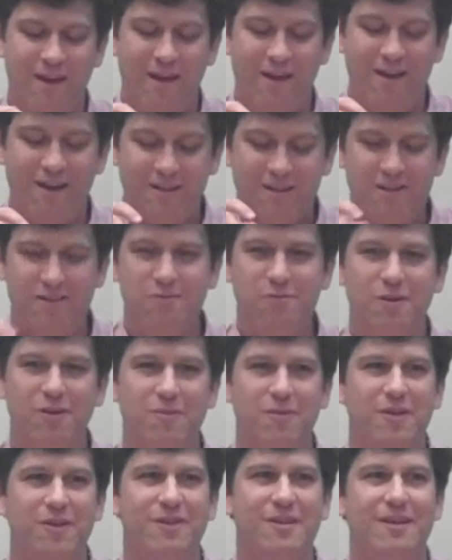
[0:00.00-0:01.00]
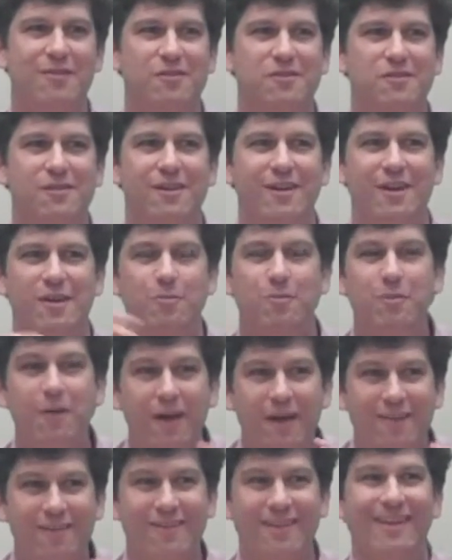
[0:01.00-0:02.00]
And here's where it'd be good to have a slide.
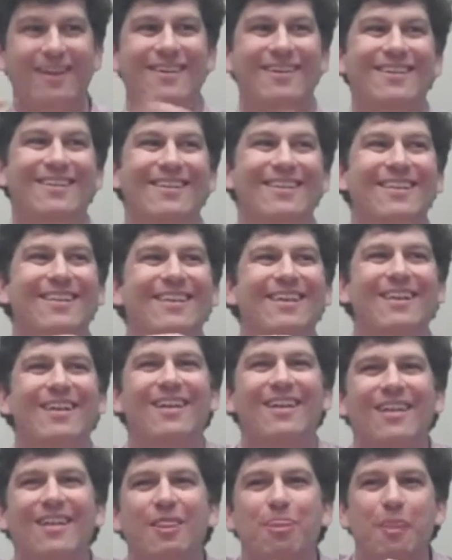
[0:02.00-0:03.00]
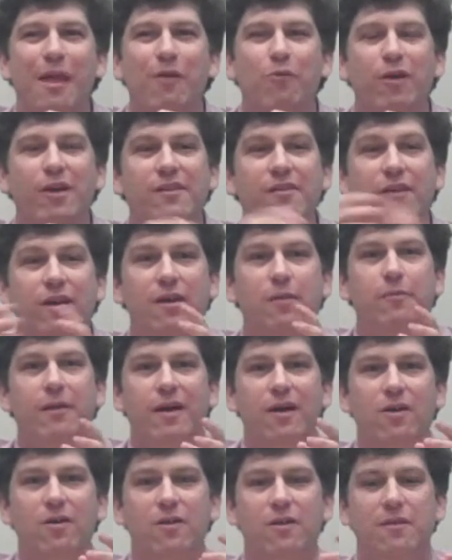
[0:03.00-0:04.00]
But I want to talk
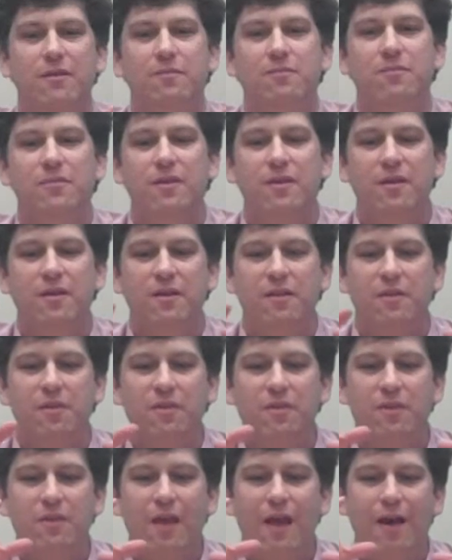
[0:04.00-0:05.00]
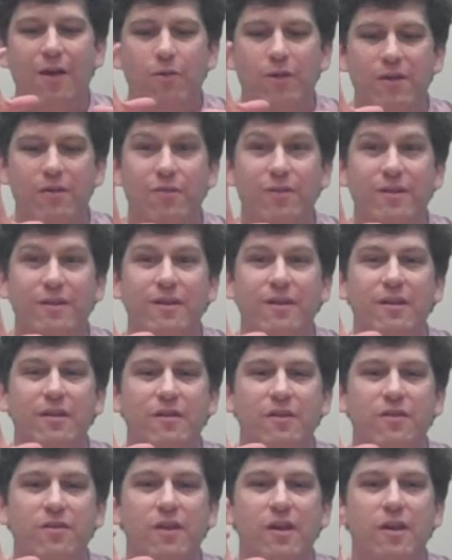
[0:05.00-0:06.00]
about how we would
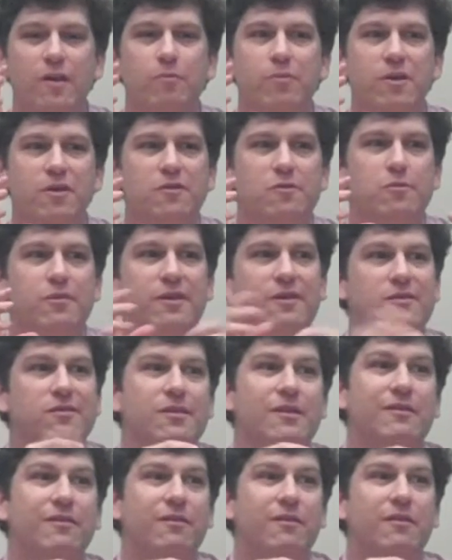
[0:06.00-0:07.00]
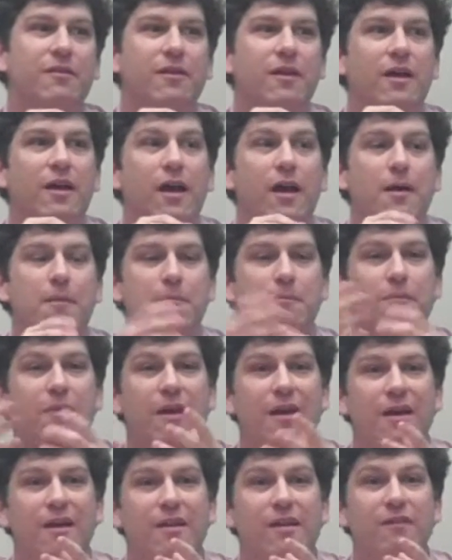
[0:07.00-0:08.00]
decompose risk.
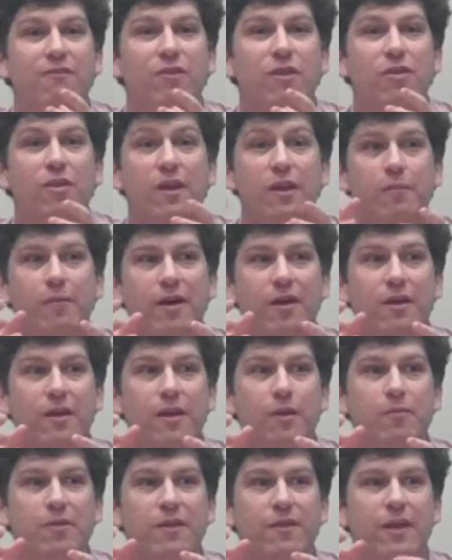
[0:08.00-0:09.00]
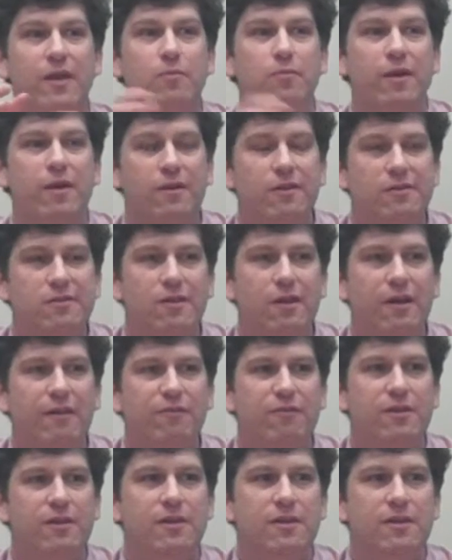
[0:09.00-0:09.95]
And if you think about a company like Microsoft,